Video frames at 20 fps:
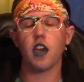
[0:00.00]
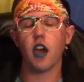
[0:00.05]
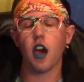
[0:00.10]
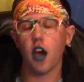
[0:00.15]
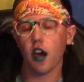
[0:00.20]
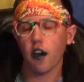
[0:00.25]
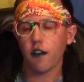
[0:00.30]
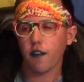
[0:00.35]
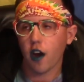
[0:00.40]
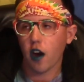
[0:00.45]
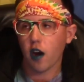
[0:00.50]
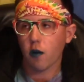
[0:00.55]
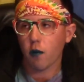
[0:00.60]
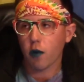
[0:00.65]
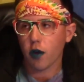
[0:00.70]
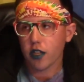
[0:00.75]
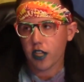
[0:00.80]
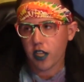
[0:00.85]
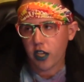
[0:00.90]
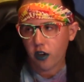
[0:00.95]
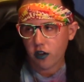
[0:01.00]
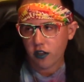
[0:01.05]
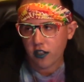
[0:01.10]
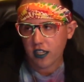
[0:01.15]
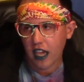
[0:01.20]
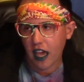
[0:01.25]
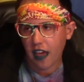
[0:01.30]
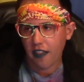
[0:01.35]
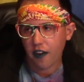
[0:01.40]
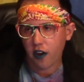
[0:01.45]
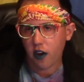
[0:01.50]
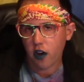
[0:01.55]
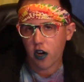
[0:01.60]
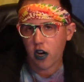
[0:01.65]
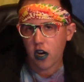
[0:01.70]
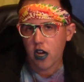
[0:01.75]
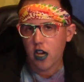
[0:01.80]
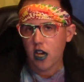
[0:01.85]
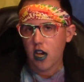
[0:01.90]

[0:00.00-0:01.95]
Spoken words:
our 1 year together,